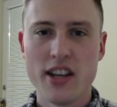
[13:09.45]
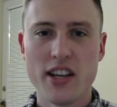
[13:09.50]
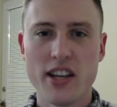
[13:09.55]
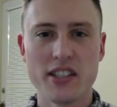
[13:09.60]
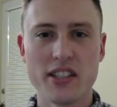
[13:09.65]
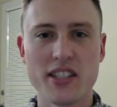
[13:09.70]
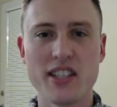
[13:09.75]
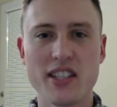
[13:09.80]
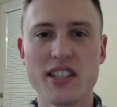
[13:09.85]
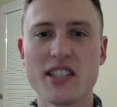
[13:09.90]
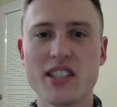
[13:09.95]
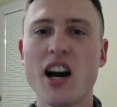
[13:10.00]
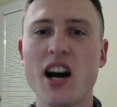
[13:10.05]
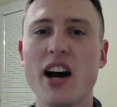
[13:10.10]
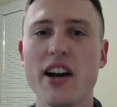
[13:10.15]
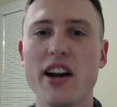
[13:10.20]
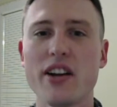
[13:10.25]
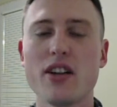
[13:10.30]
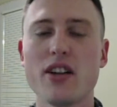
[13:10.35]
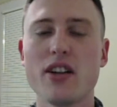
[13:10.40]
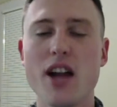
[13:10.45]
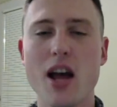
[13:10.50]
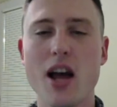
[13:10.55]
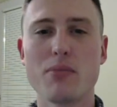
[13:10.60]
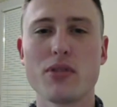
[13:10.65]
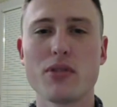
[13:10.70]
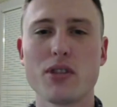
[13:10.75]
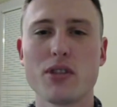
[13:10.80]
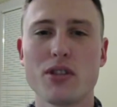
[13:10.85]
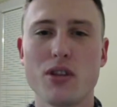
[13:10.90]
is an entire
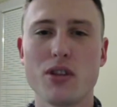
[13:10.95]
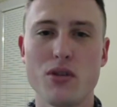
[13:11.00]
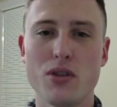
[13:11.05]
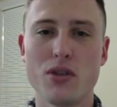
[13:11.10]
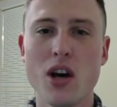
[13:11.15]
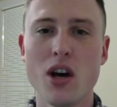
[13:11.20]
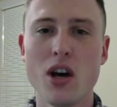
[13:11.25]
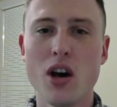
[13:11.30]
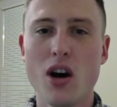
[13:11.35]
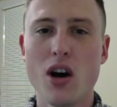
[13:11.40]
episode